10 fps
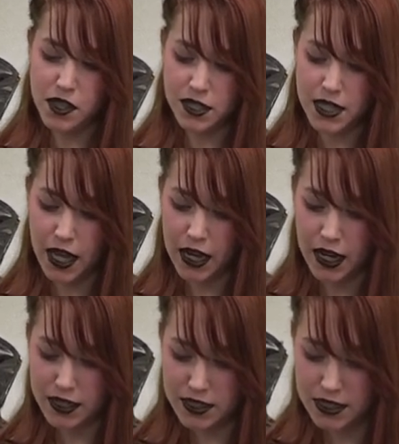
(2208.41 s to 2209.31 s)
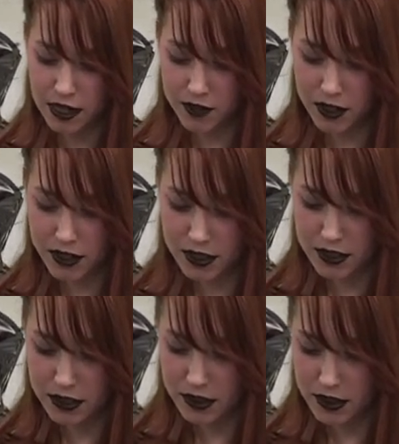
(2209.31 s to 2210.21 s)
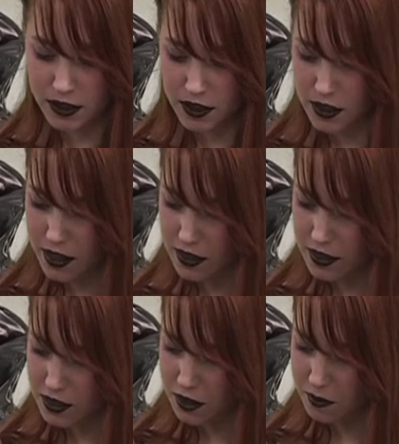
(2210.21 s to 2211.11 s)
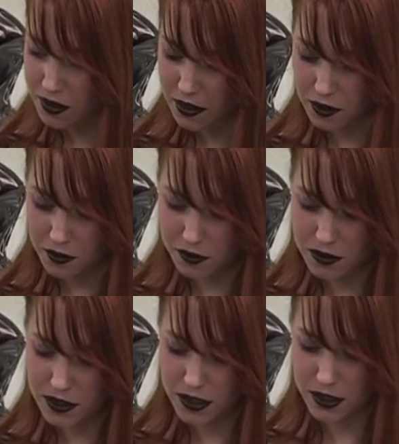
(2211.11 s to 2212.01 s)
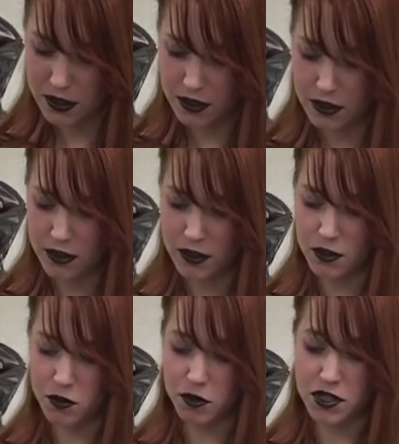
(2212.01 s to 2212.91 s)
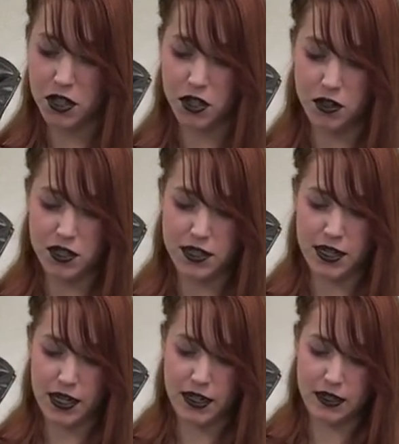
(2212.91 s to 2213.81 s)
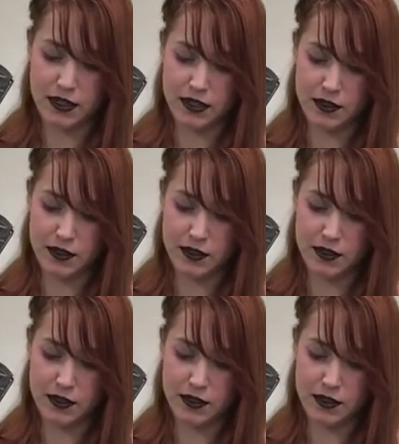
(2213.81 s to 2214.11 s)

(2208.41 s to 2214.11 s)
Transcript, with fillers: The day I discovered that this could be used was a good day.